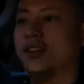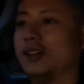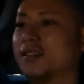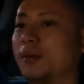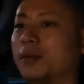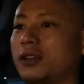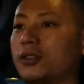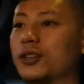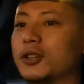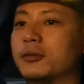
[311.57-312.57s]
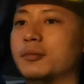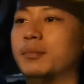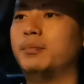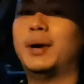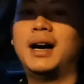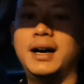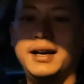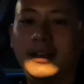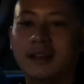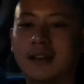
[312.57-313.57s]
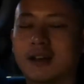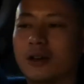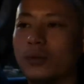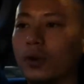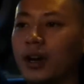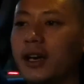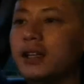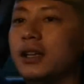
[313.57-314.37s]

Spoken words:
not something you could buy, right?